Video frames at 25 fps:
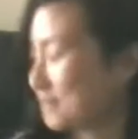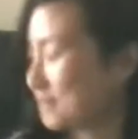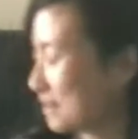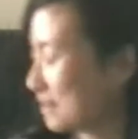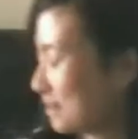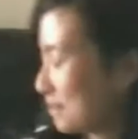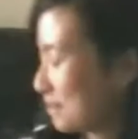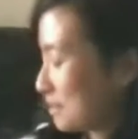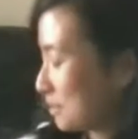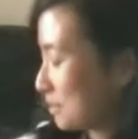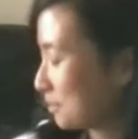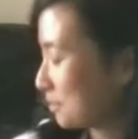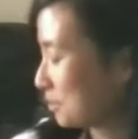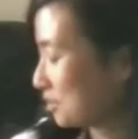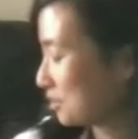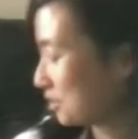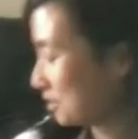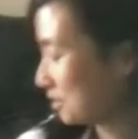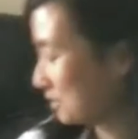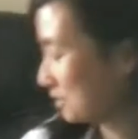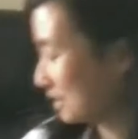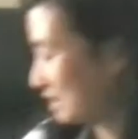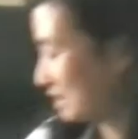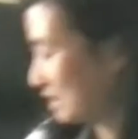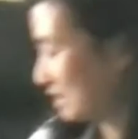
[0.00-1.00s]
So what you're
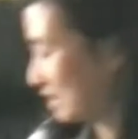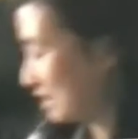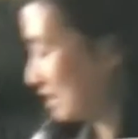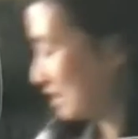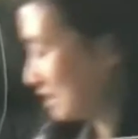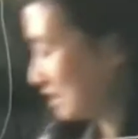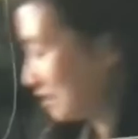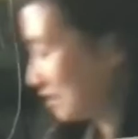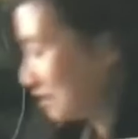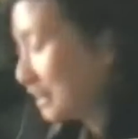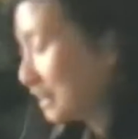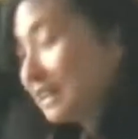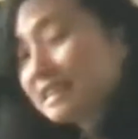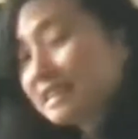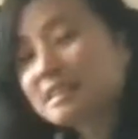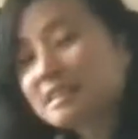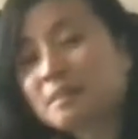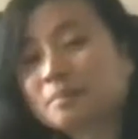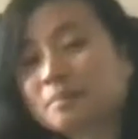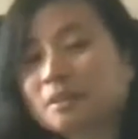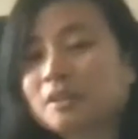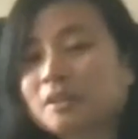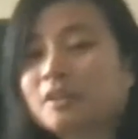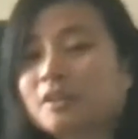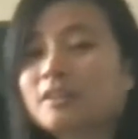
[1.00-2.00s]
going to need here is
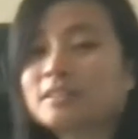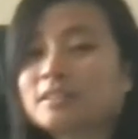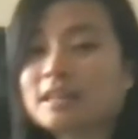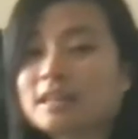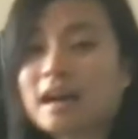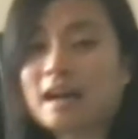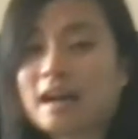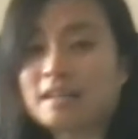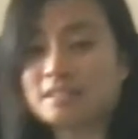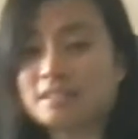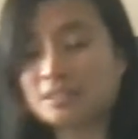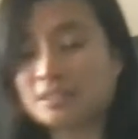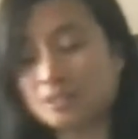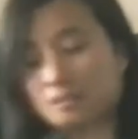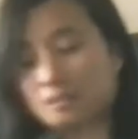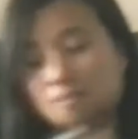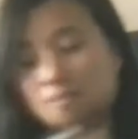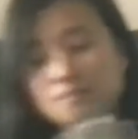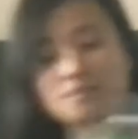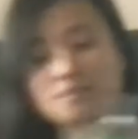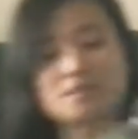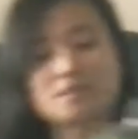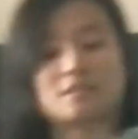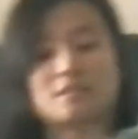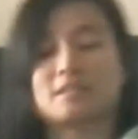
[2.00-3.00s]
something called
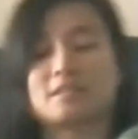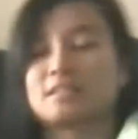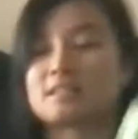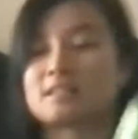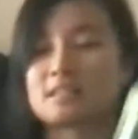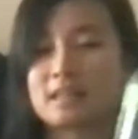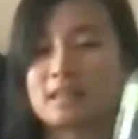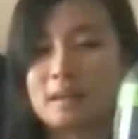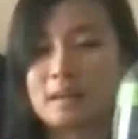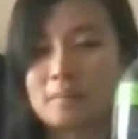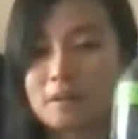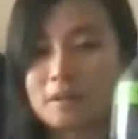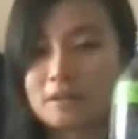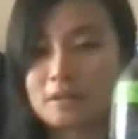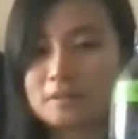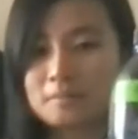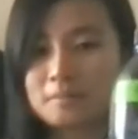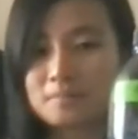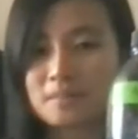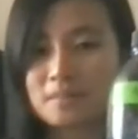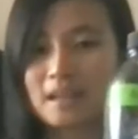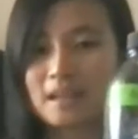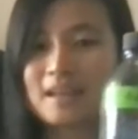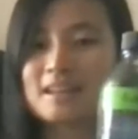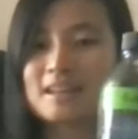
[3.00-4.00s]
acetone. So this is a
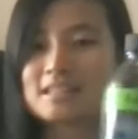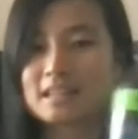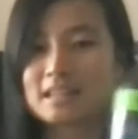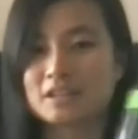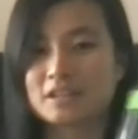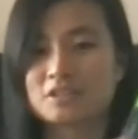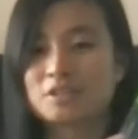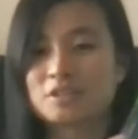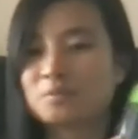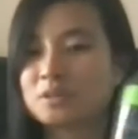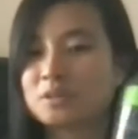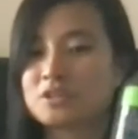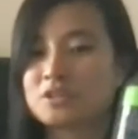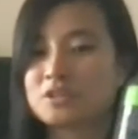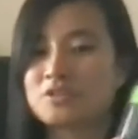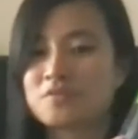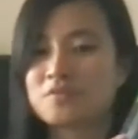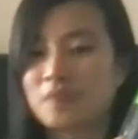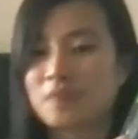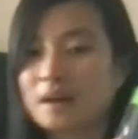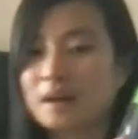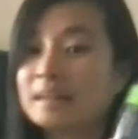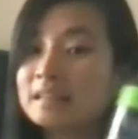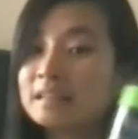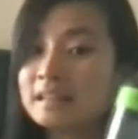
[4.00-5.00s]
chemical, and it's actually what you
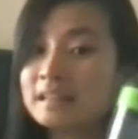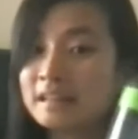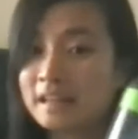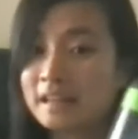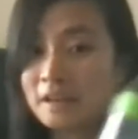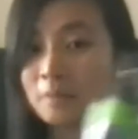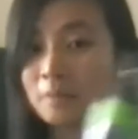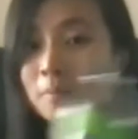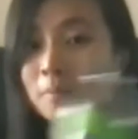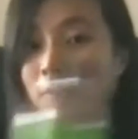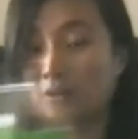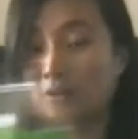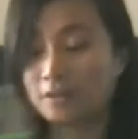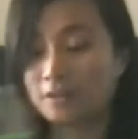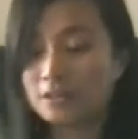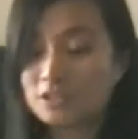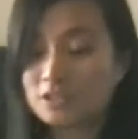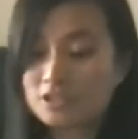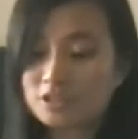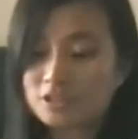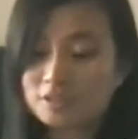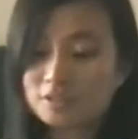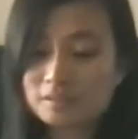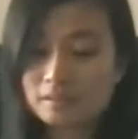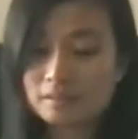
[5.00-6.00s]
find in nail
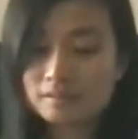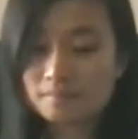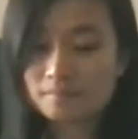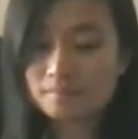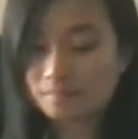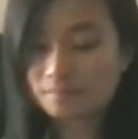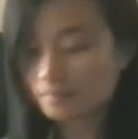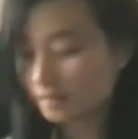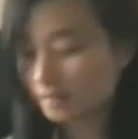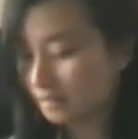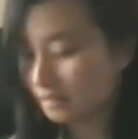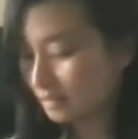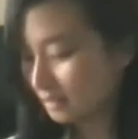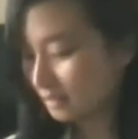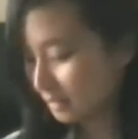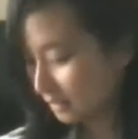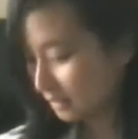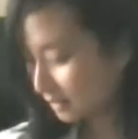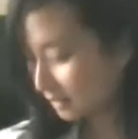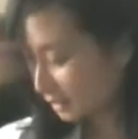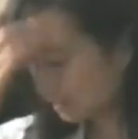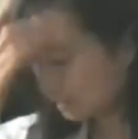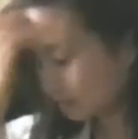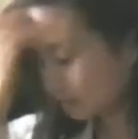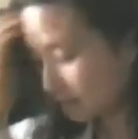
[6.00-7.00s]
polish.
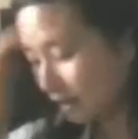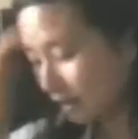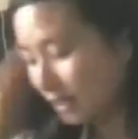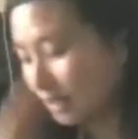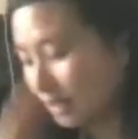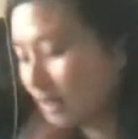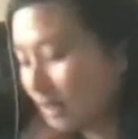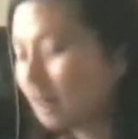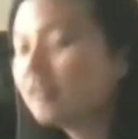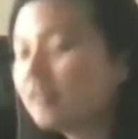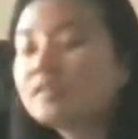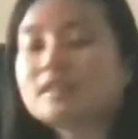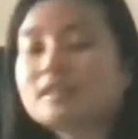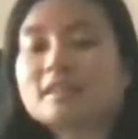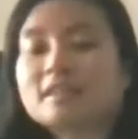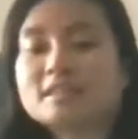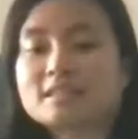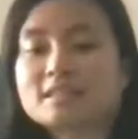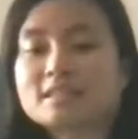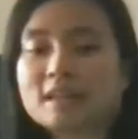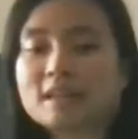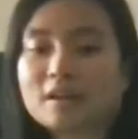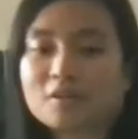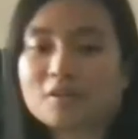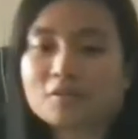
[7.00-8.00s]
And a
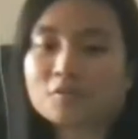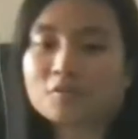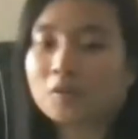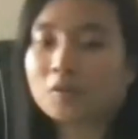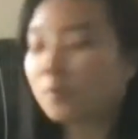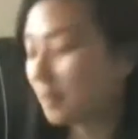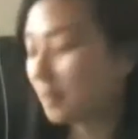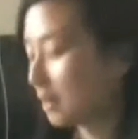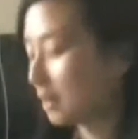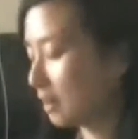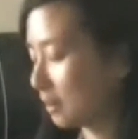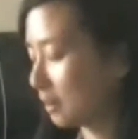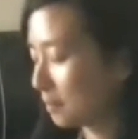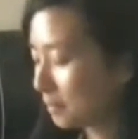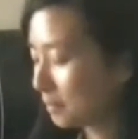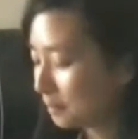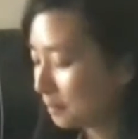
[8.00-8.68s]
styrofoam cup.